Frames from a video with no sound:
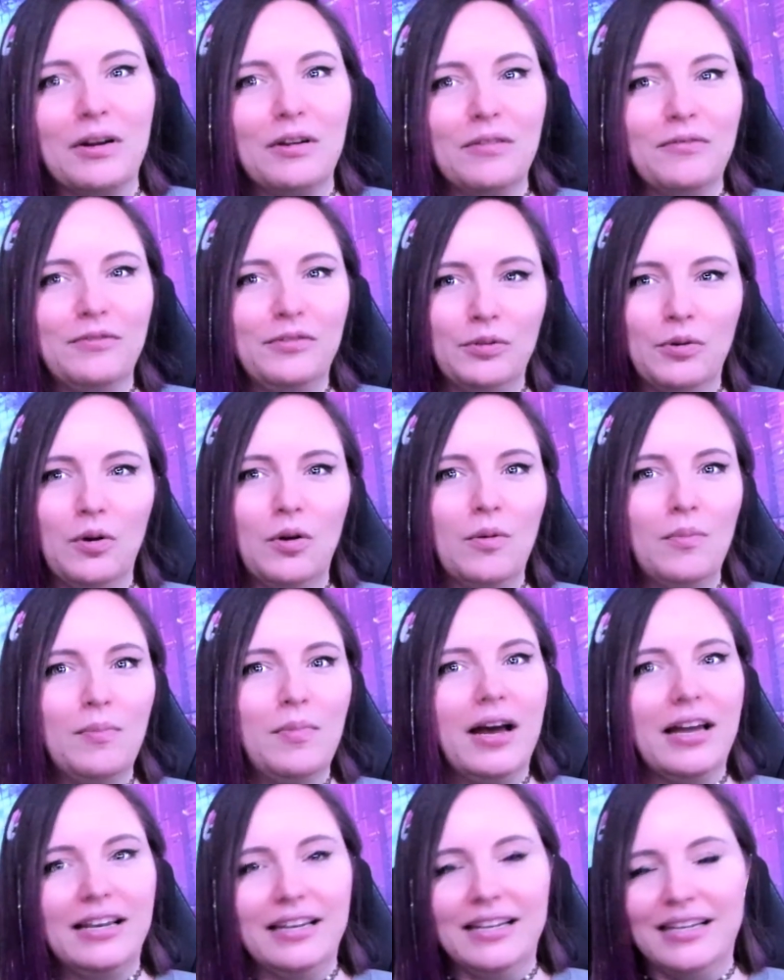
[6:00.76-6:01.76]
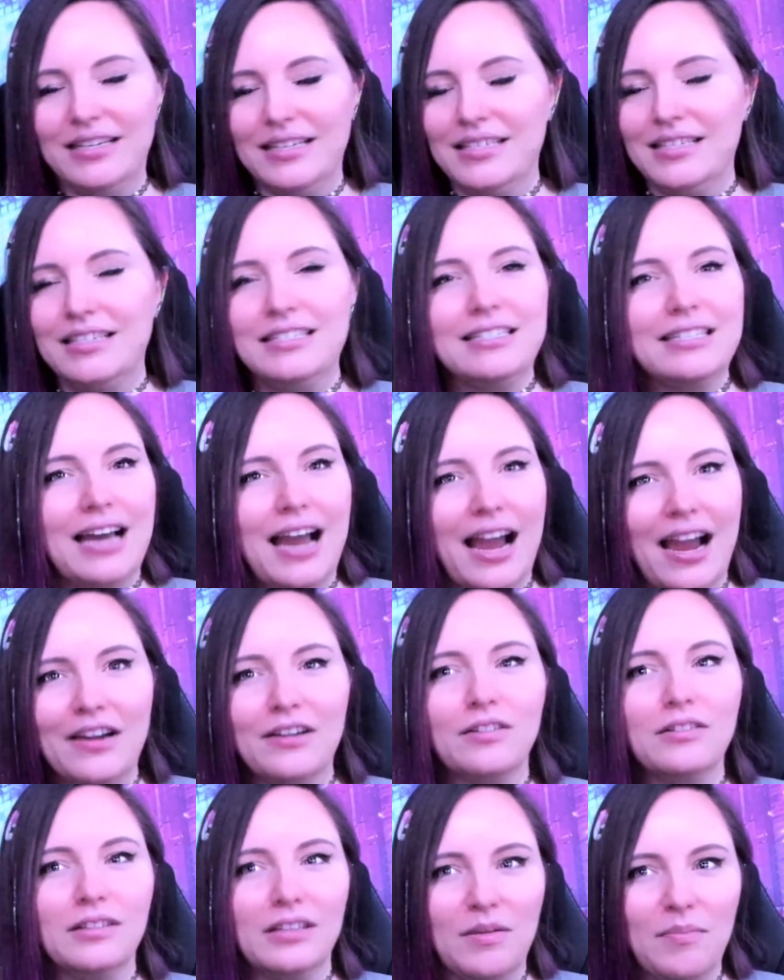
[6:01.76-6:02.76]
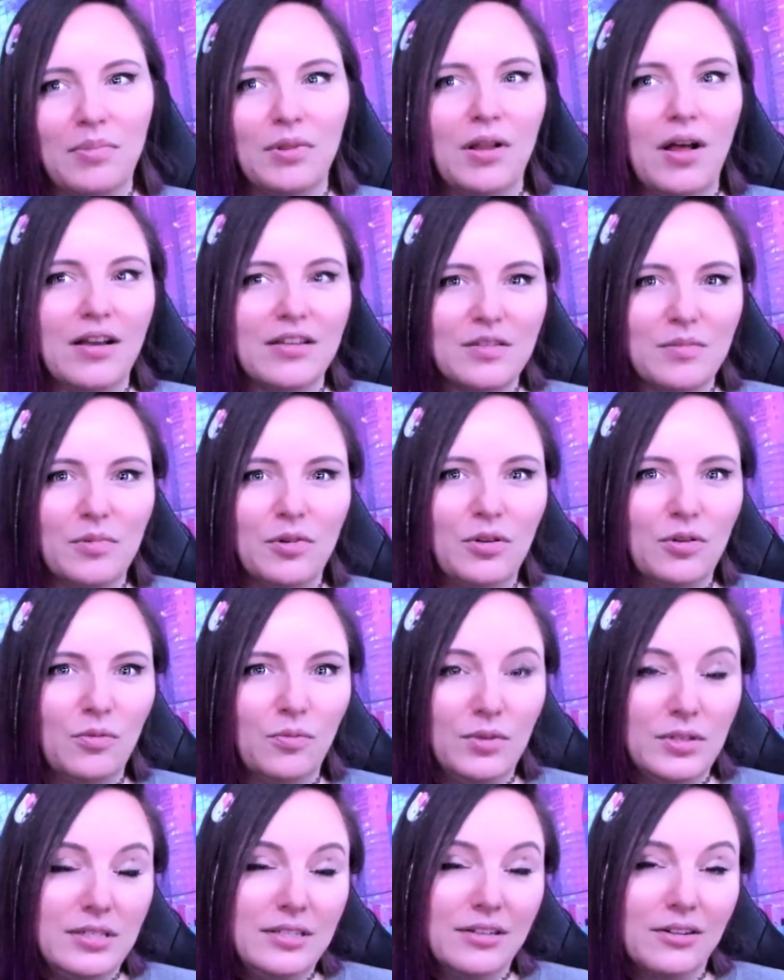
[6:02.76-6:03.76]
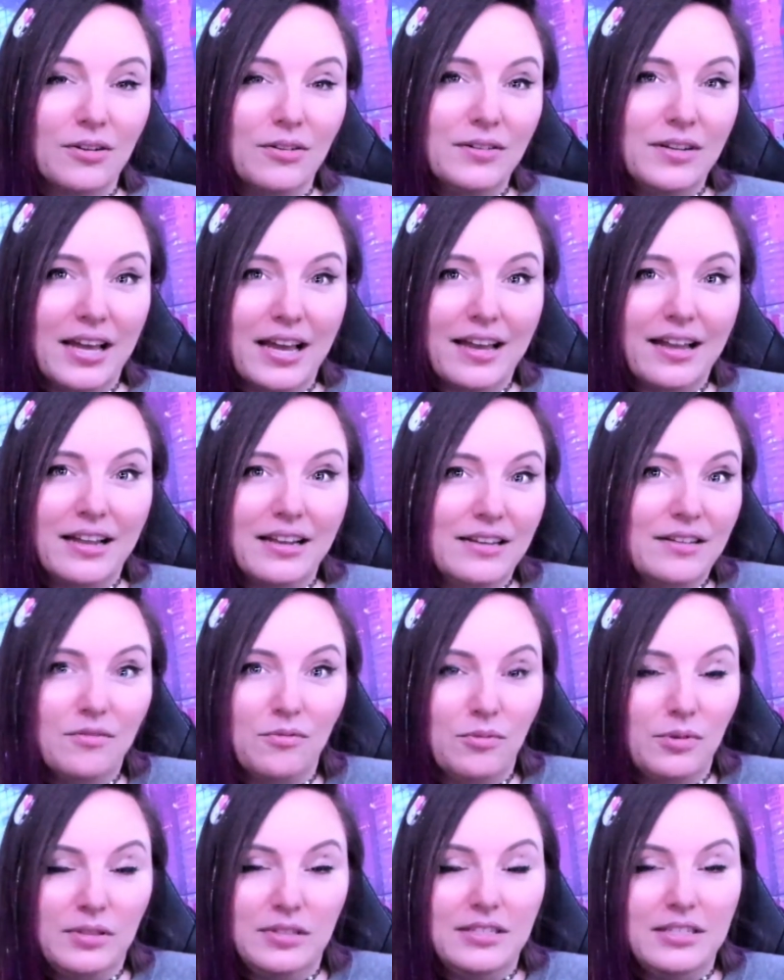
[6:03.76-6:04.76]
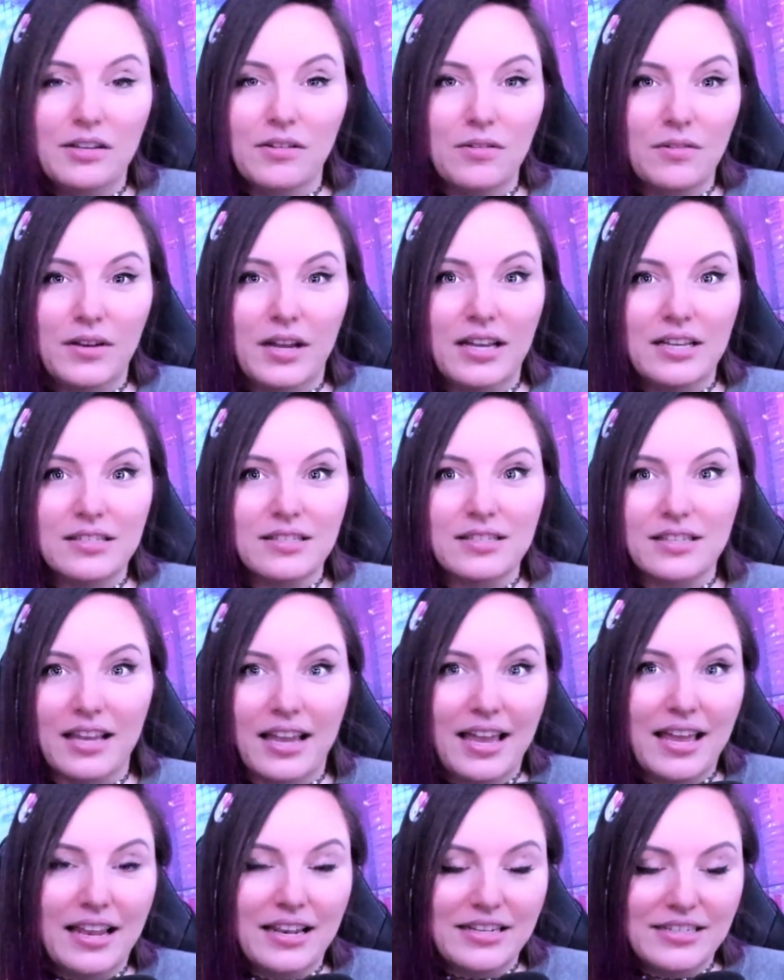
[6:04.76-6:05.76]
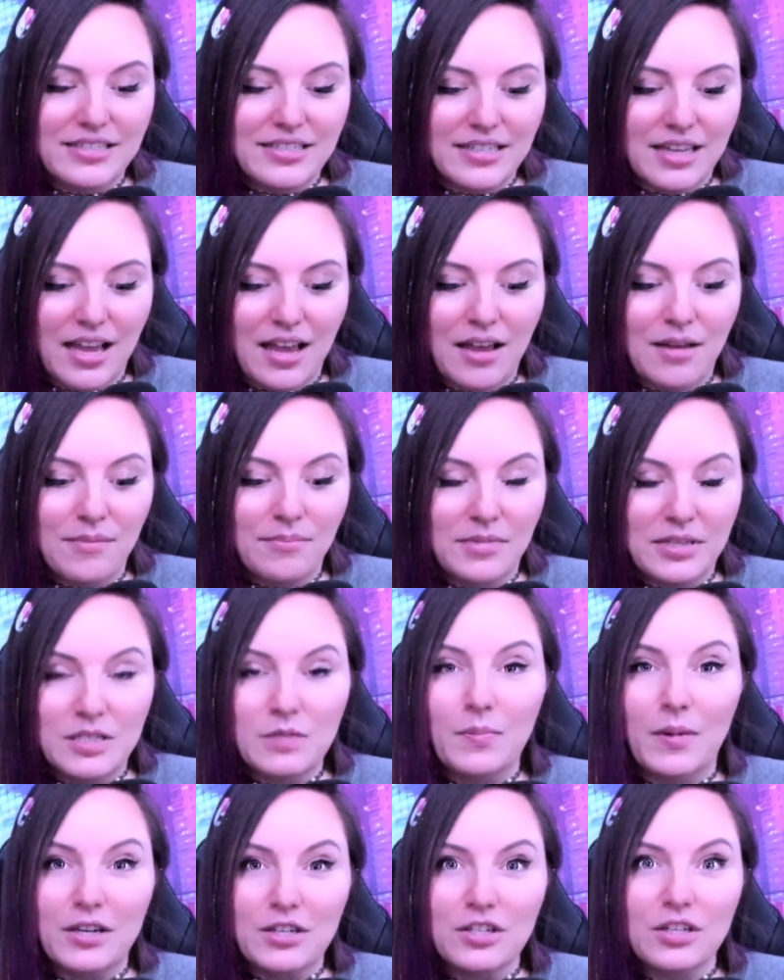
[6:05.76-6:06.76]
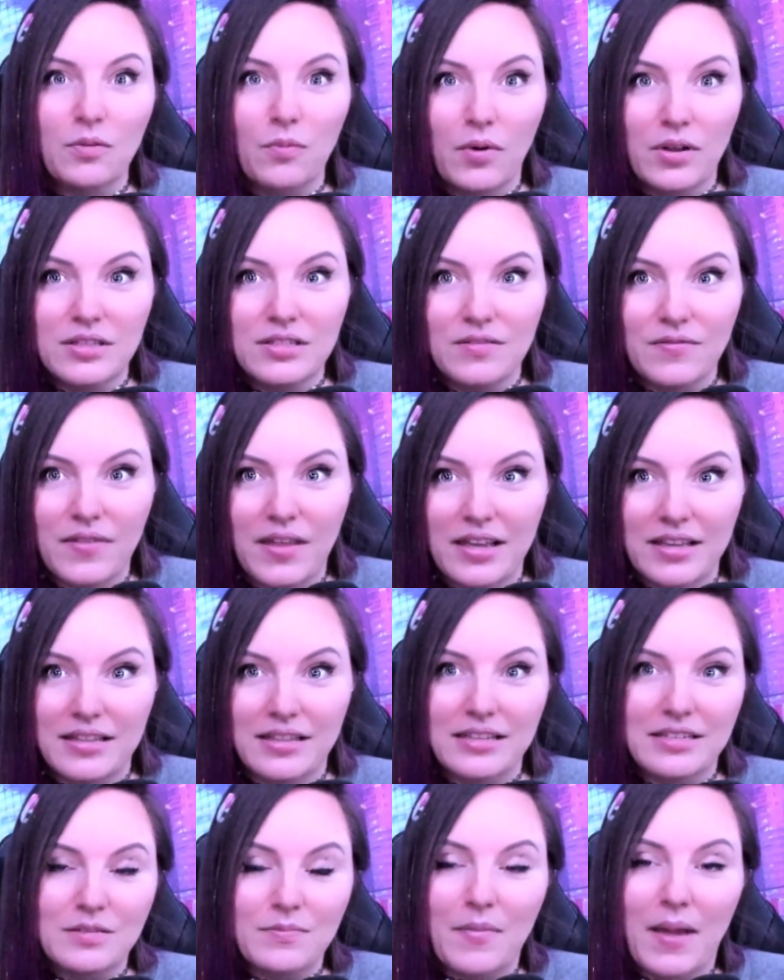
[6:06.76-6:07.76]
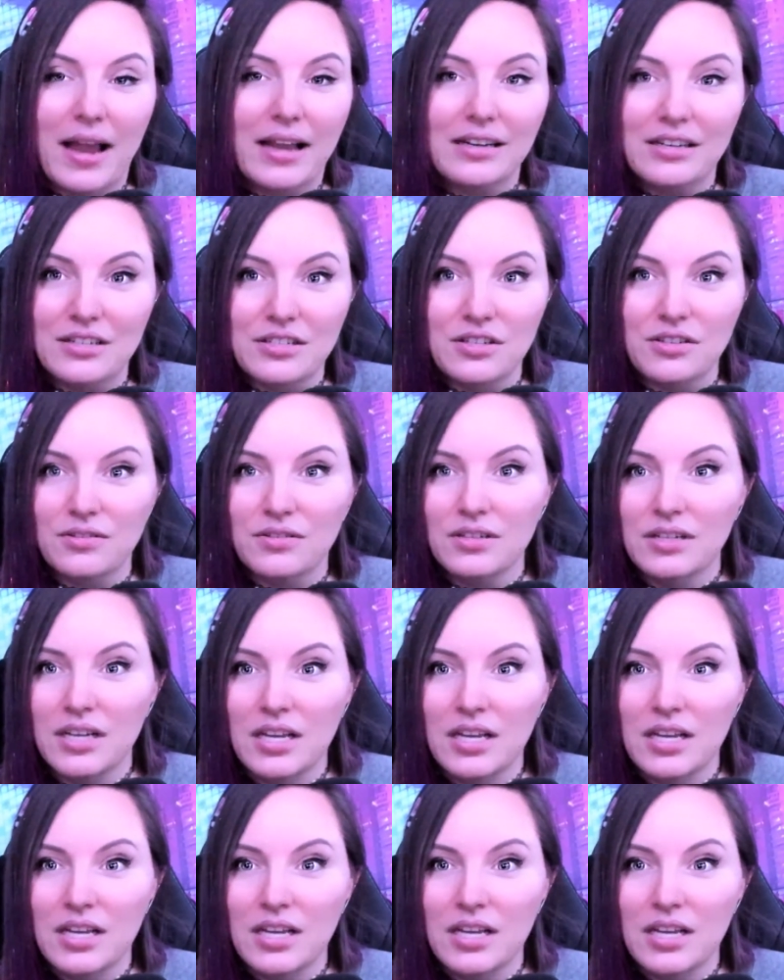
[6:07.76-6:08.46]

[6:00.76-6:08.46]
fuel, but it is entirely plausible with zero da- with zero days, and um, especially ones of that this magnitude.